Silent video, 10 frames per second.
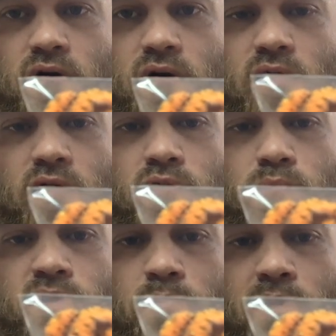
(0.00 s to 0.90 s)
little
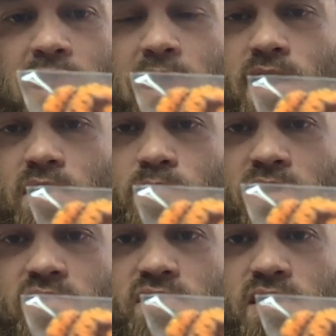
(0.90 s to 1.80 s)
bit of black
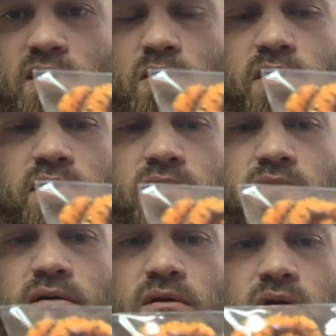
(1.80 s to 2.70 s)
mixed in with
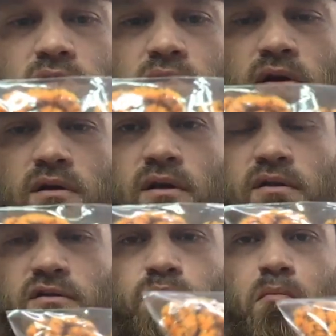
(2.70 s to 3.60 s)
it. Now
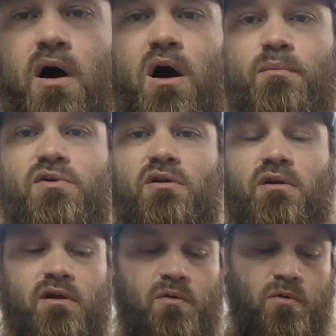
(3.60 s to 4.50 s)
this mop
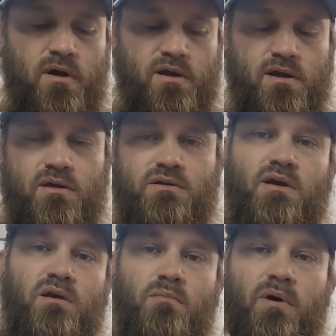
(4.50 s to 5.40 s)
chenille, what I can tell
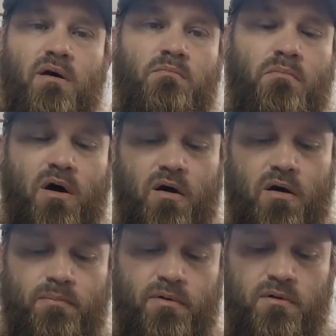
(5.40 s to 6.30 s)
you about
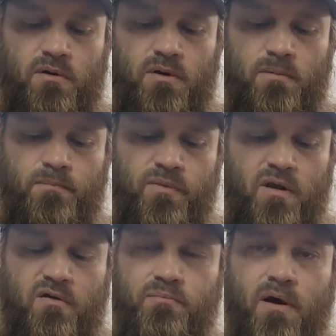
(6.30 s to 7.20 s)
mop,
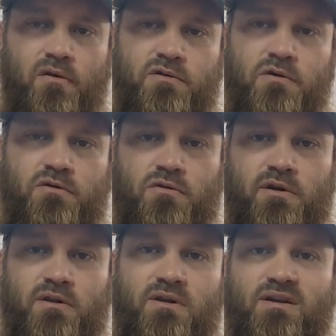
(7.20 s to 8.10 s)
I've bought 2 or
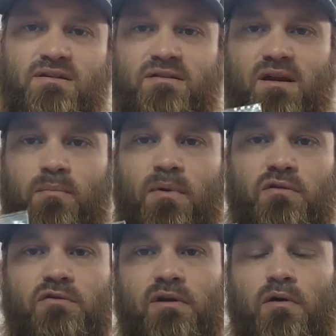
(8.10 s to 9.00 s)
3 of these and I
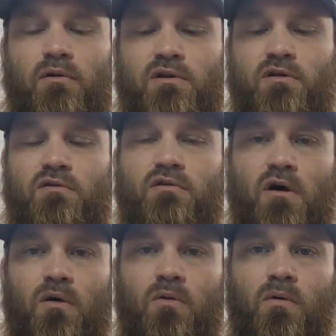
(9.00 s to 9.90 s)
mostly only use the
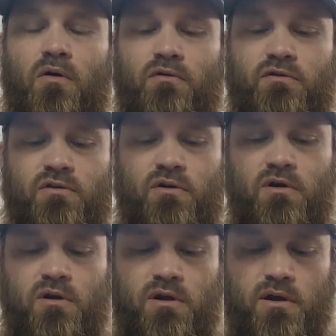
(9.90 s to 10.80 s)
orange
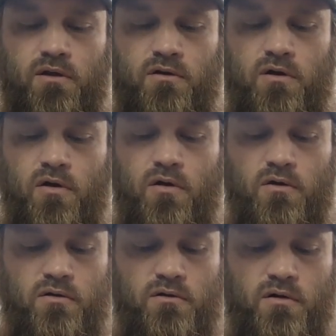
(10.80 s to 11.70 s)
in
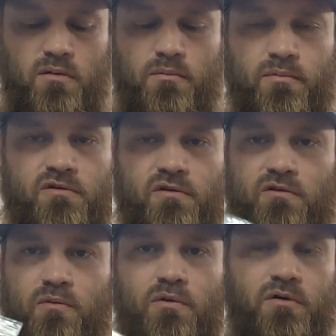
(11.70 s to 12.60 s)
color. It's
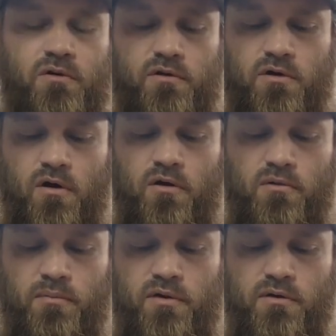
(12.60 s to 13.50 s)
just a real good color,
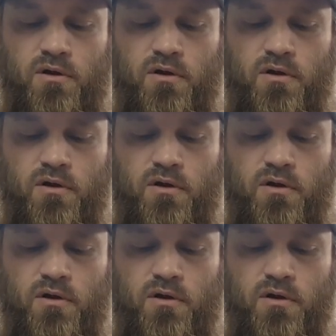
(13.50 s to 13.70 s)
but